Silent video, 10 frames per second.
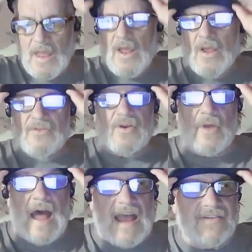So,
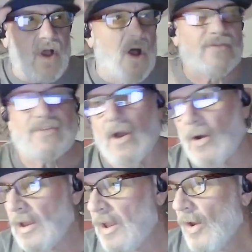guys,
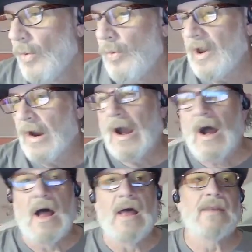also, we are
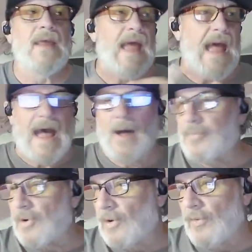on Apple,